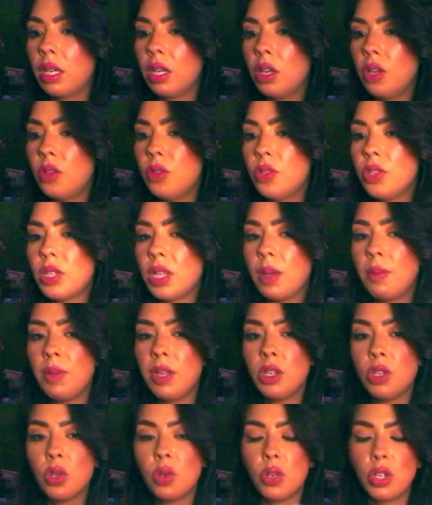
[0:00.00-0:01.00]
Who's
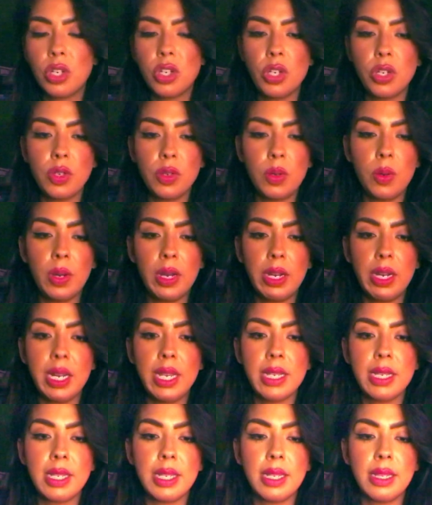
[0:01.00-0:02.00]
coming towards you,
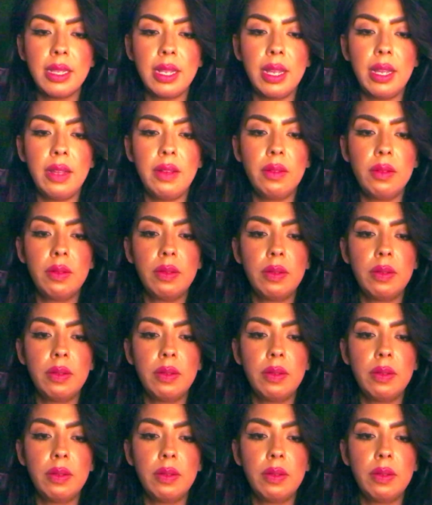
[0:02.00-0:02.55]
Aquarius, in love?